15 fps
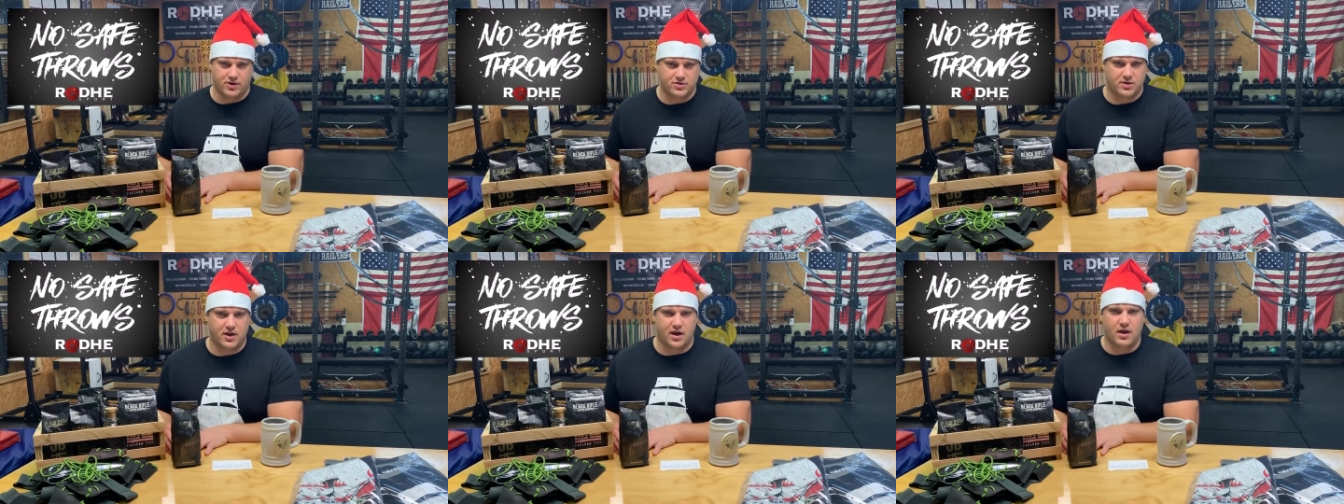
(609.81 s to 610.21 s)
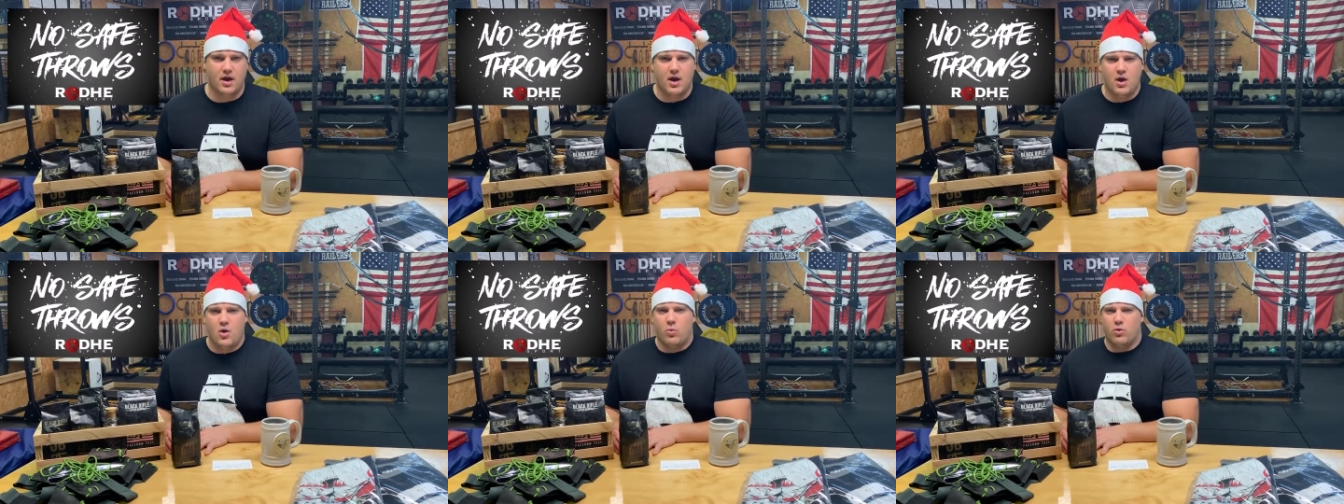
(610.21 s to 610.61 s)
Okay,
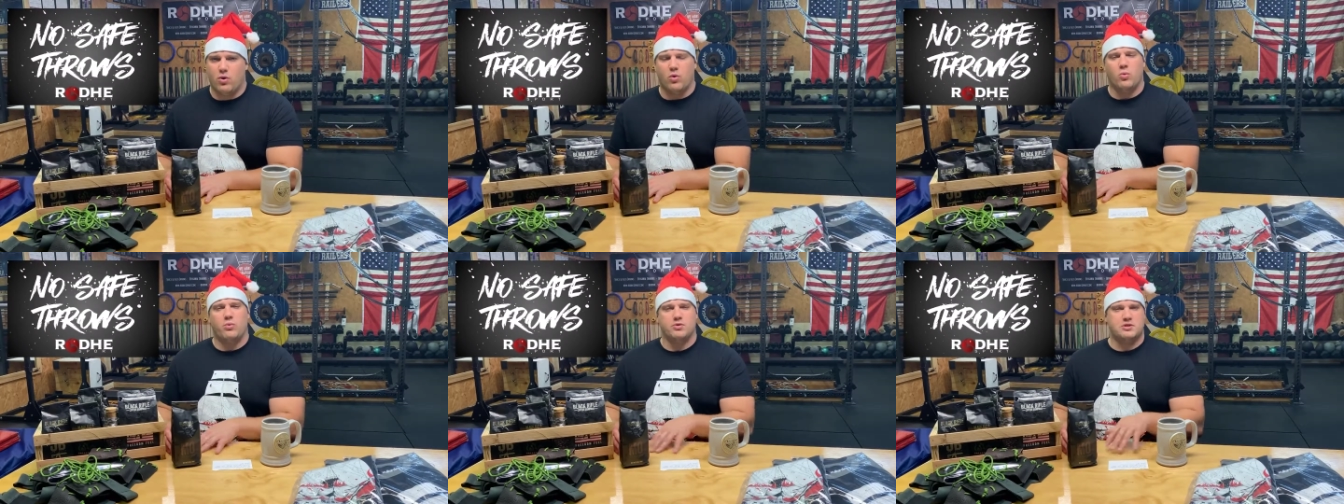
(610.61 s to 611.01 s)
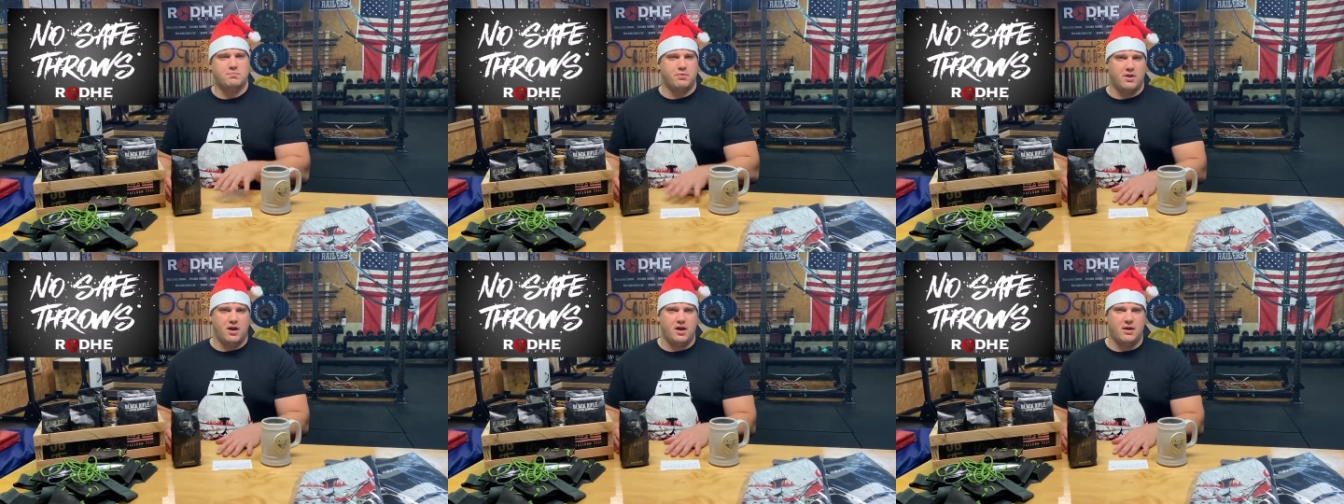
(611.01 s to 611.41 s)
we'll
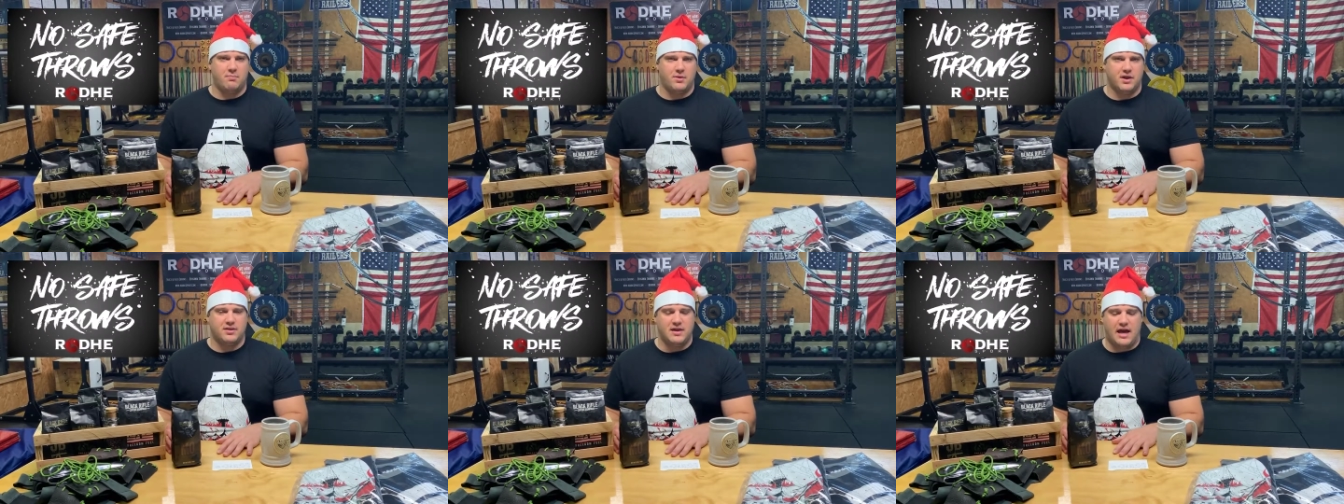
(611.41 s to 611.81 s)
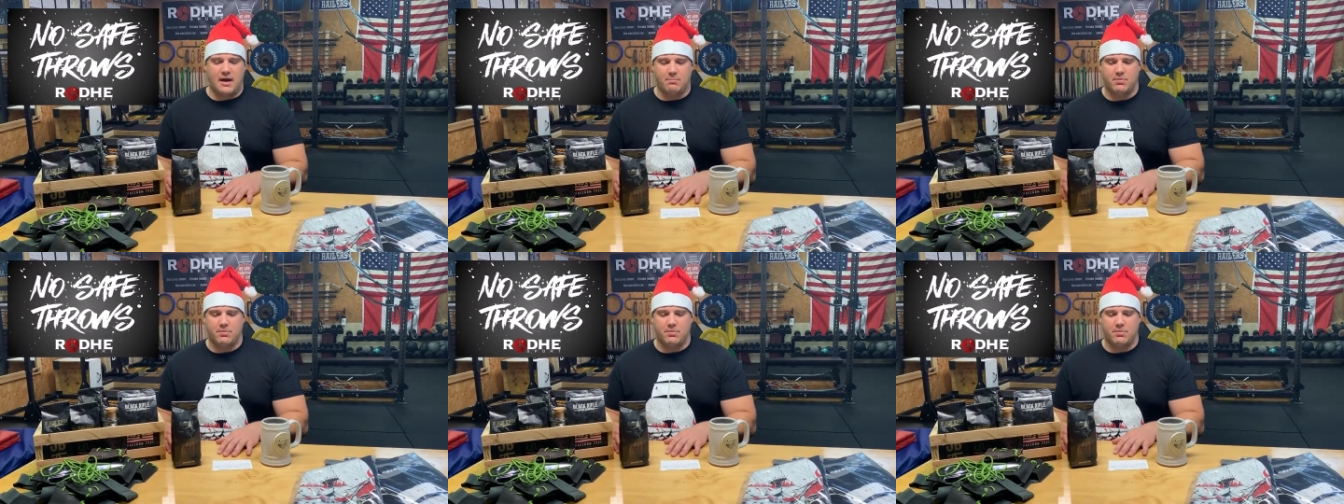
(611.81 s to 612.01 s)
split it up like that.